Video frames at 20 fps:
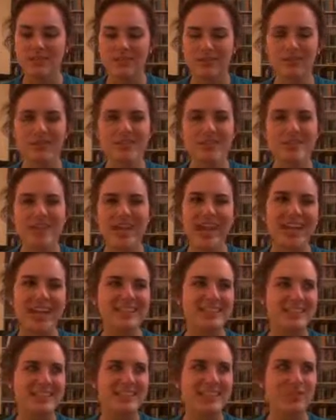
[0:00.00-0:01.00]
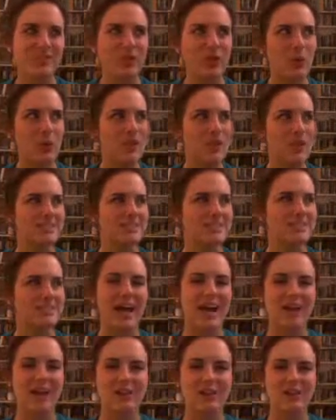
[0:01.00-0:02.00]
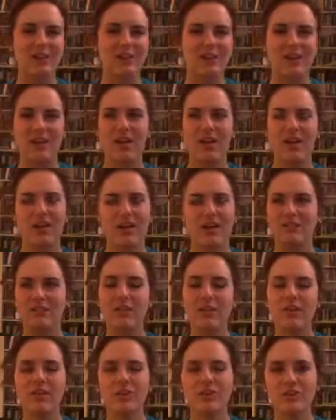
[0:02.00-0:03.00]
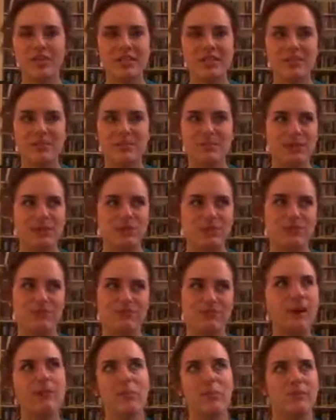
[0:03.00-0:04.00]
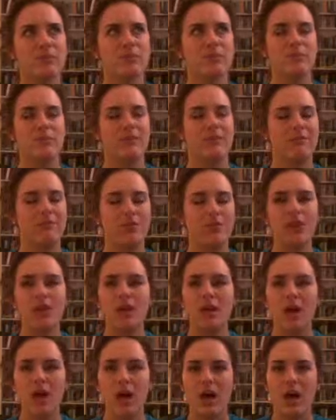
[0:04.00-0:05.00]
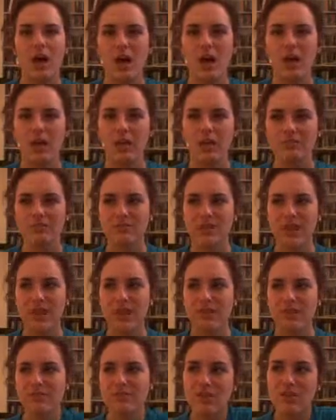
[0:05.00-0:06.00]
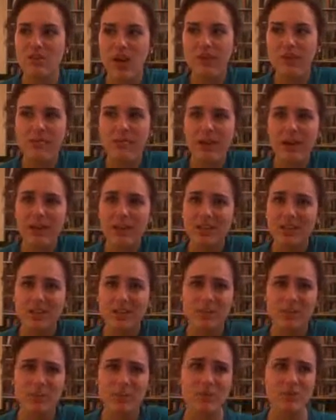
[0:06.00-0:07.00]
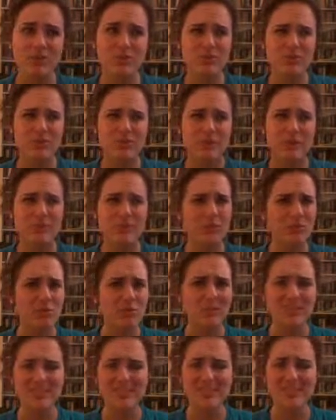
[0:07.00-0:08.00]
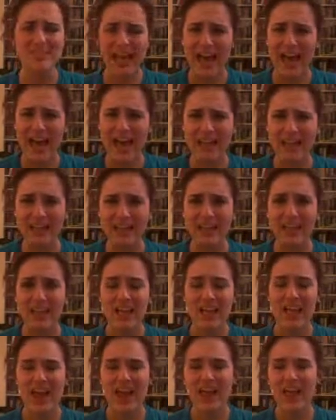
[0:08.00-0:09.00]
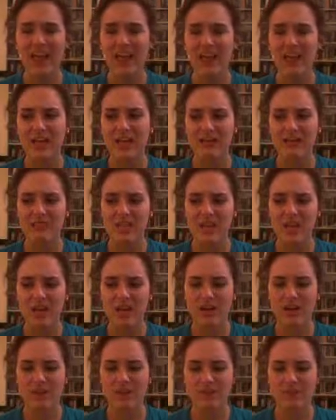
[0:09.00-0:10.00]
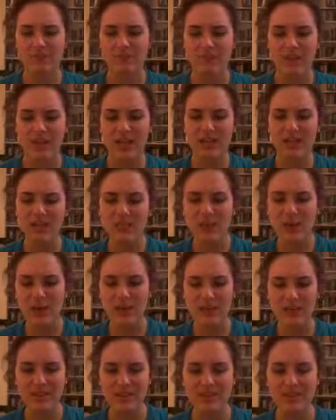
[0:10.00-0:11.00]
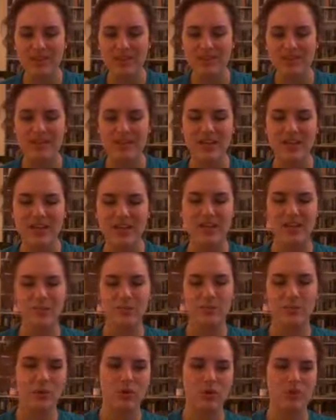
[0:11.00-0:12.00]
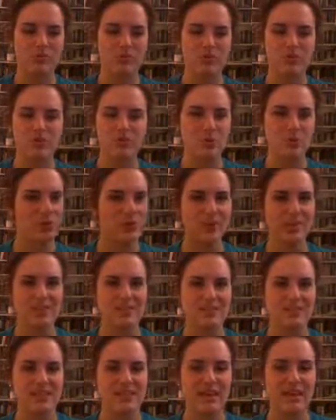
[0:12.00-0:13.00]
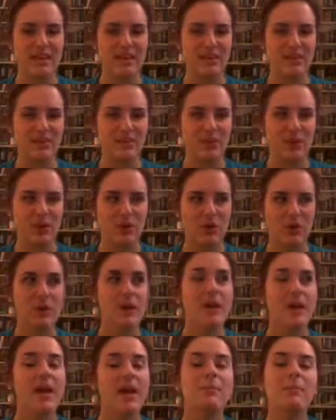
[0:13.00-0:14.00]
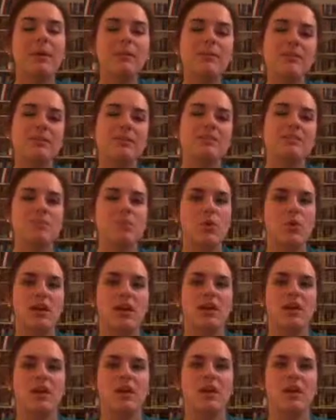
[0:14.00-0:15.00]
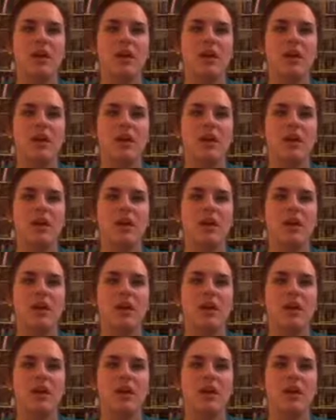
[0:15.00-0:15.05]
just the idea of going an entire another 6 months or 5 months or whatever and not buying any new books just made me really sad. And so I think that that's kind of like the moral of the story, is that, and maybe that's what